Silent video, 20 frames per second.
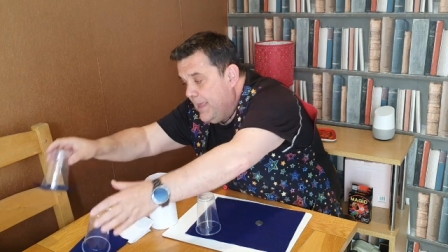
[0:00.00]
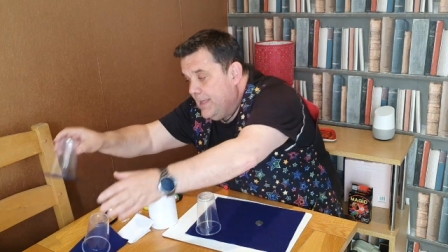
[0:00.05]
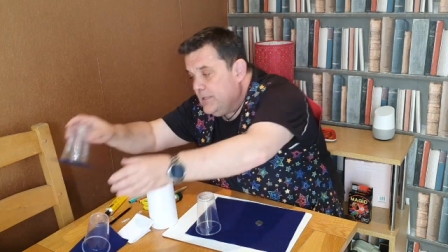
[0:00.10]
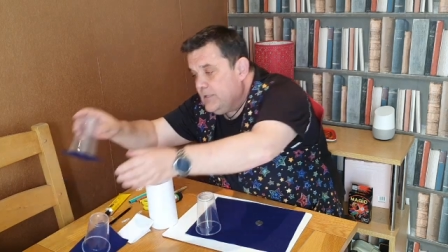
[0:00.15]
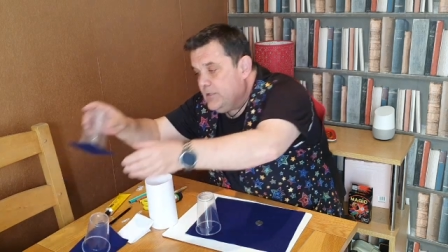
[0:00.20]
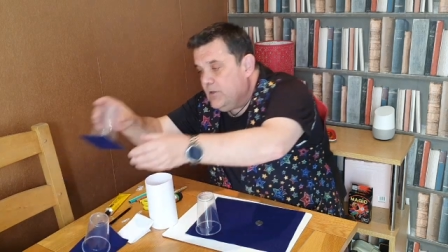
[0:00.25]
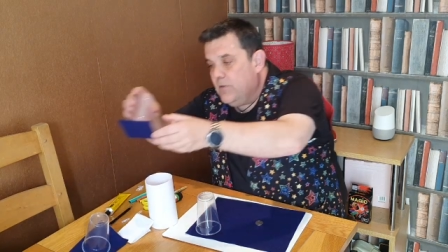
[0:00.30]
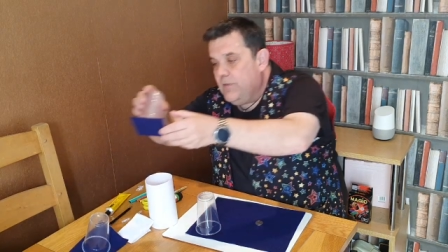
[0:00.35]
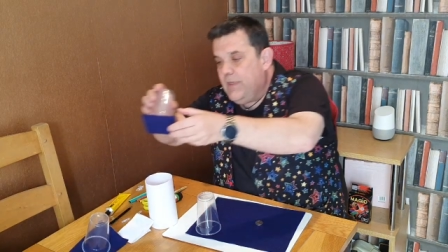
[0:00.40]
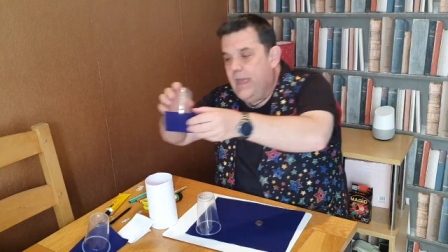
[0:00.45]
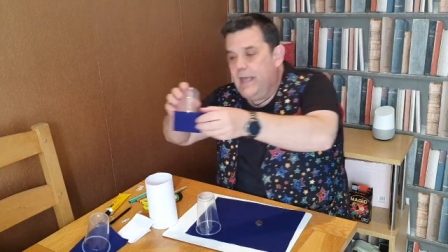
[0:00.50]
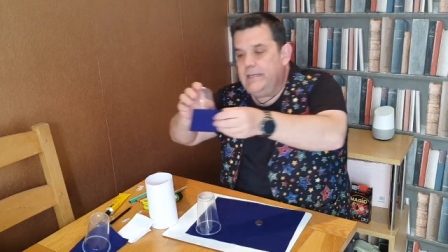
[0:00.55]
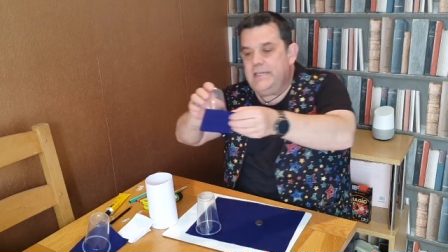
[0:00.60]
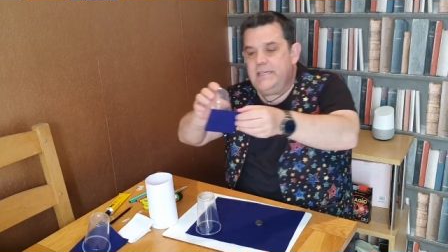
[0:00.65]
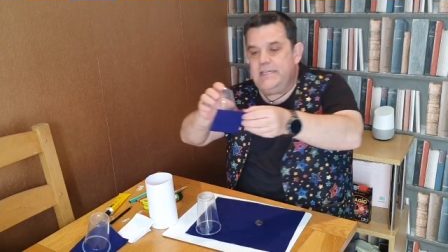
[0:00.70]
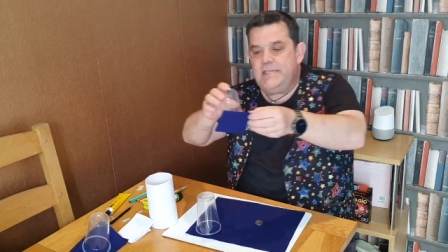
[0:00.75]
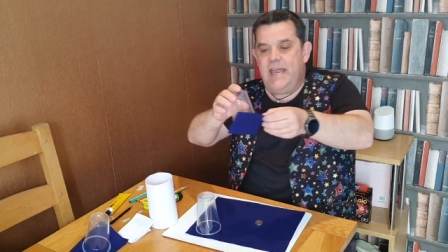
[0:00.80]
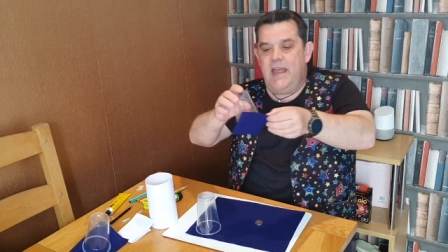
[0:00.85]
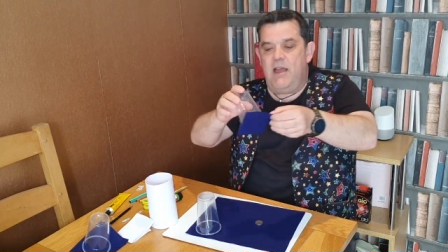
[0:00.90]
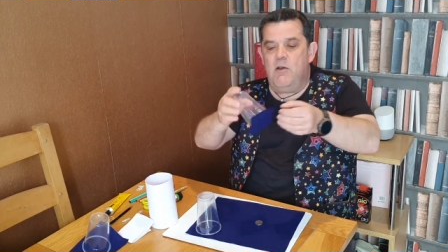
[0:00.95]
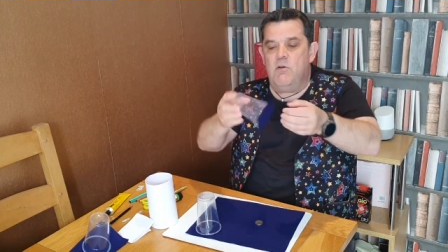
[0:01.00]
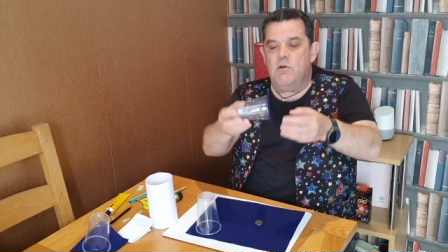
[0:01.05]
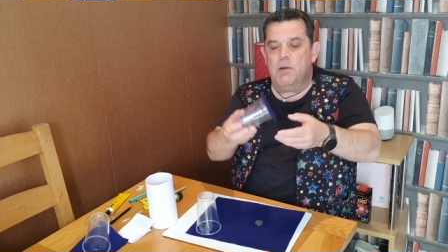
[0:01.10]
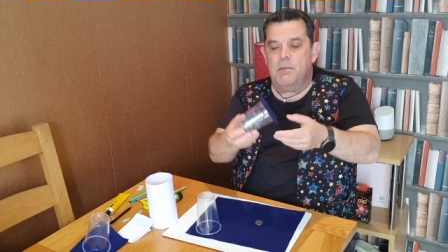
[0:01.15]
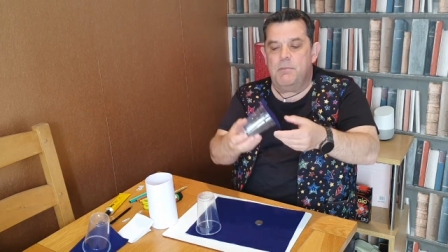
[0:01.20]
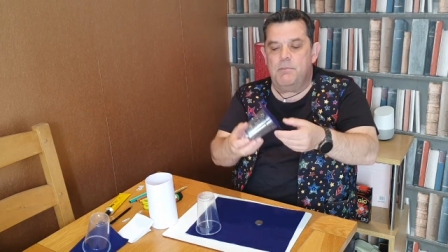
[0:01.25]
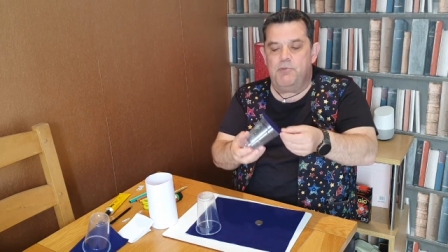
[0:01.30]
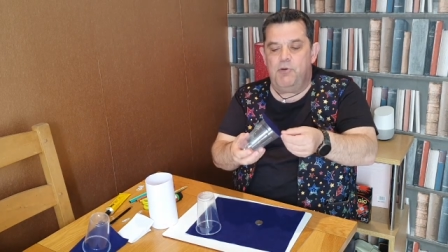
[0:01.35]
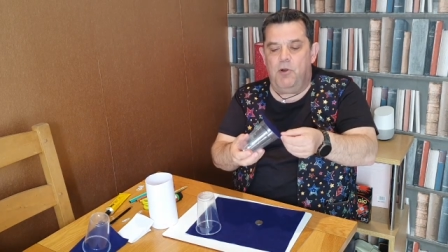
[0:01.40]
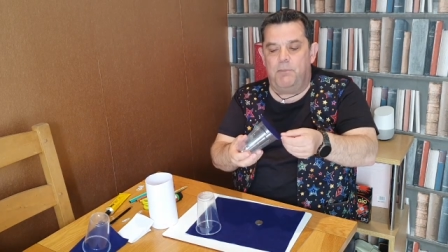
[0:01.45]
So that is now
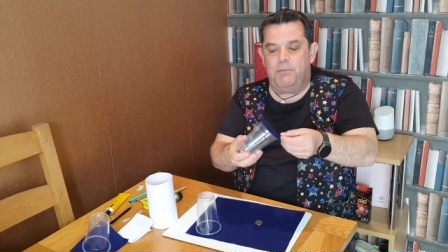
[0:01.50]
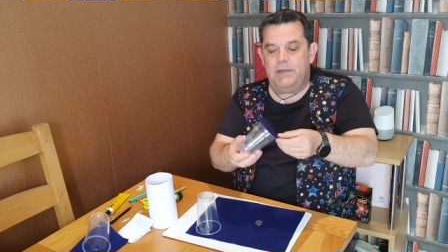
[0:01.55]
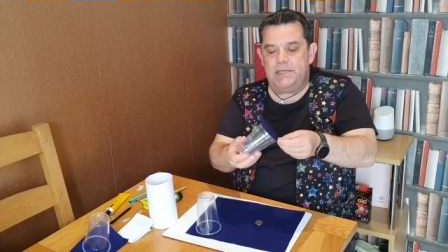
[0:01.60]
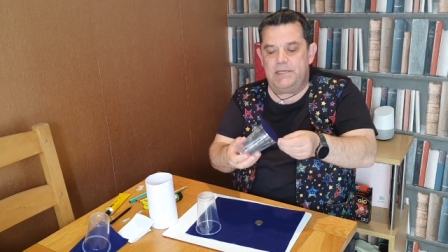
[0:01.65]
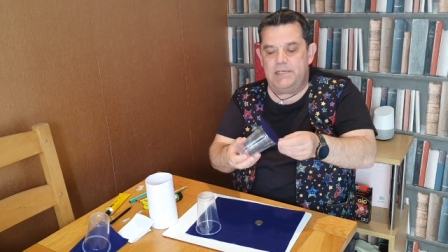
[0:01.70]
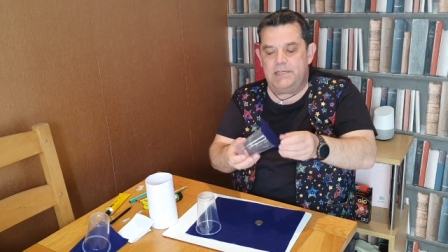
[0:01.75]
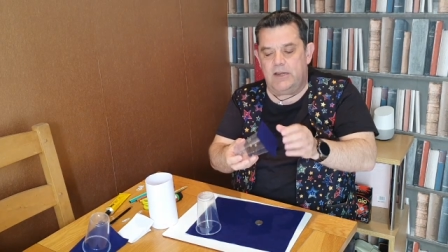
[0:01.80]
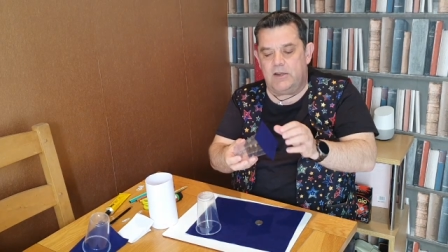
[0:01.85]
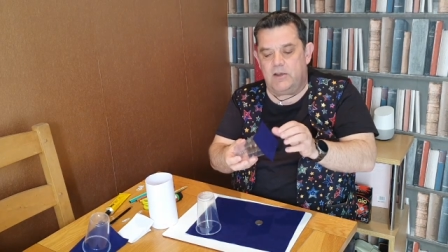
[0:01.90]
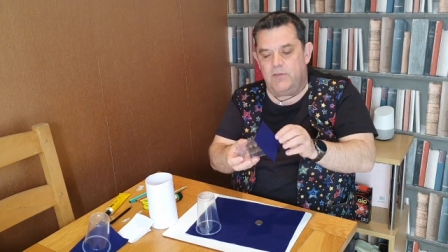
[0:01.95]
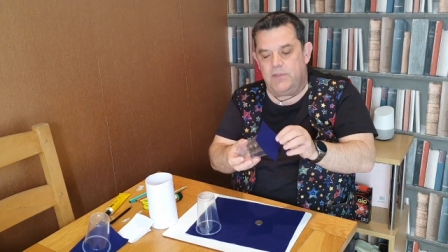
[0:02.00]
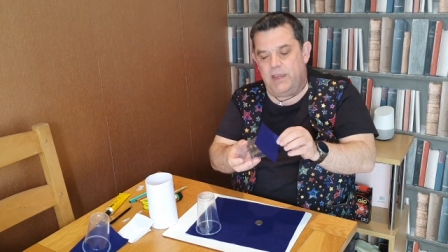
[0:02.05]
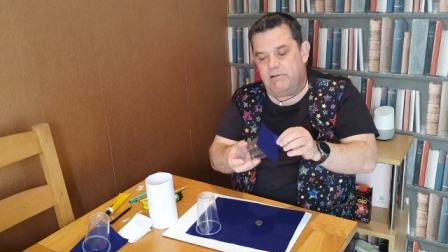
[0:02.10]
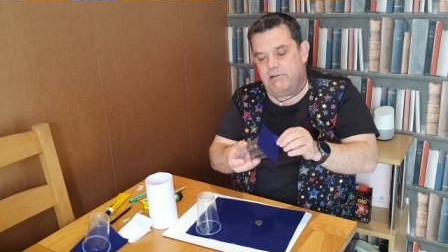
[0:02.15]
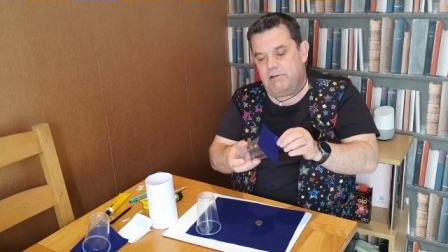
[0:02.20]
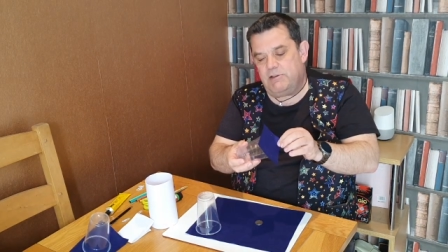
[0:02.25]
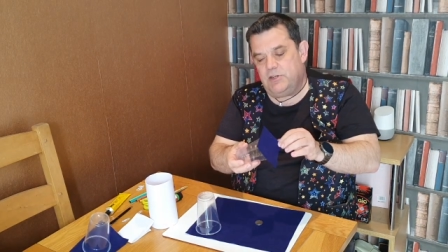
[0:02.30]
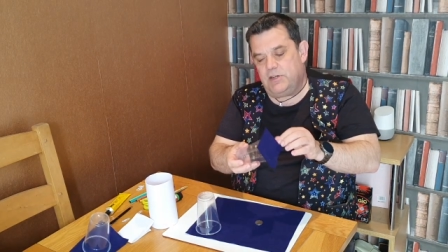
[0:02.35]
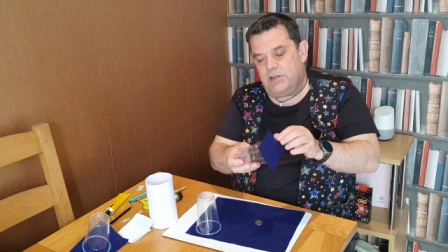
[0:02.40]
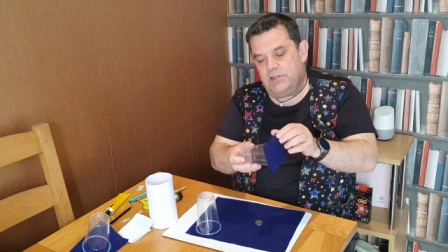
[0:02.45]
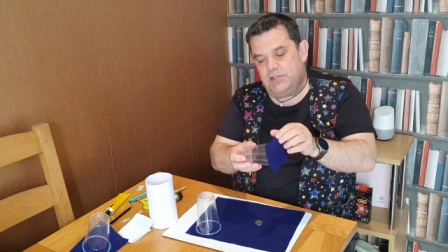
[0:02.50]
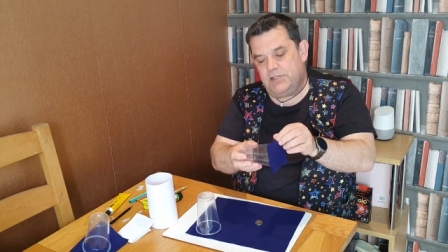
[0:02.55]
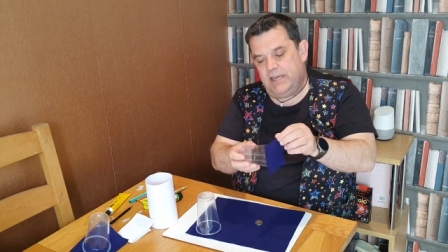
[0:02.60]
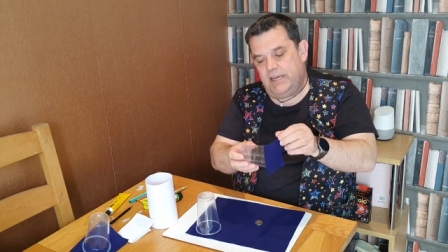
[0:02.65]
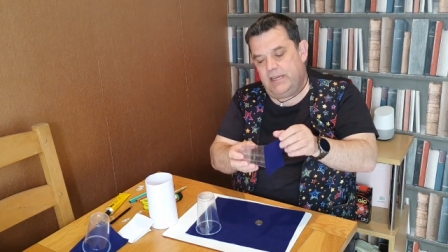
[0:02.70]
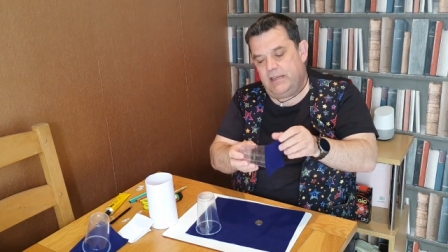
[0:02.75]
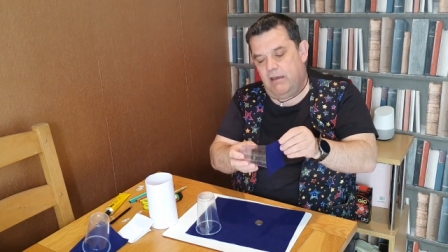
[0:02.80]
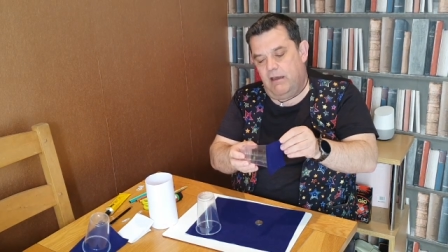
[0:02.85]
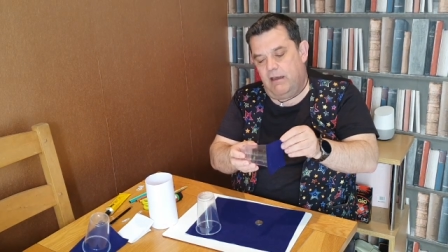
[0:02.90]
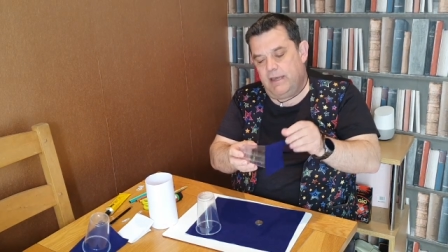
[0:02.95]
properly stuck on there, as you can
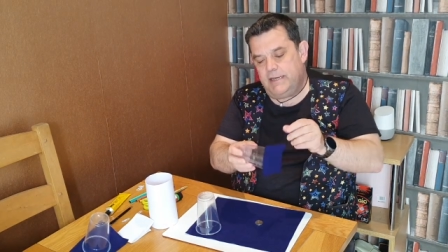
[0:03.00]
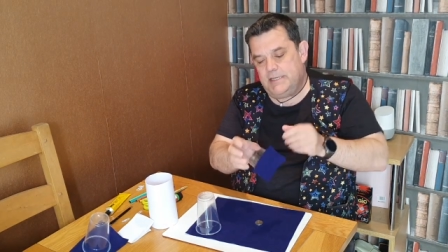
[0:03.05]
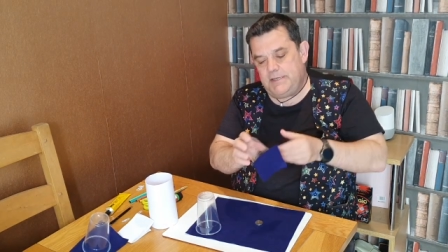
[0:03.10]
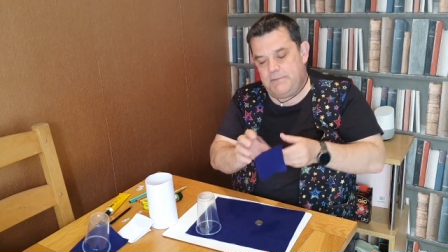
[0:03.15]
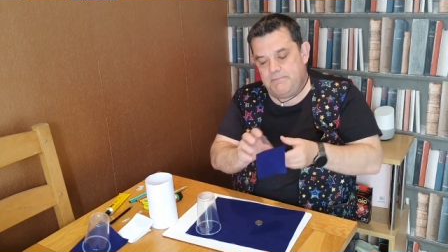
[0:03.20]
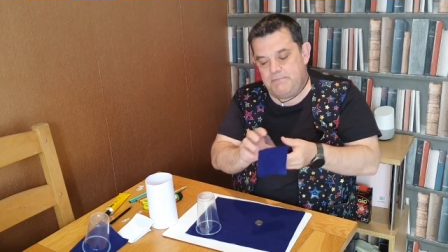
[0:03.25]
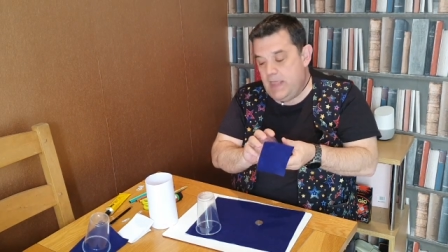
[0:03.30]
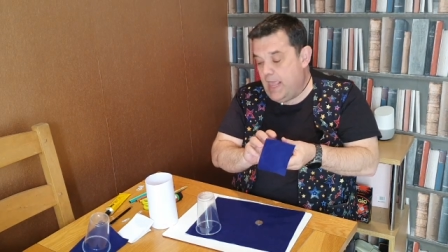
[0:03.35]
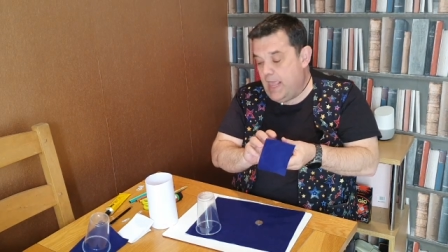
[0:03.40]
see, guys.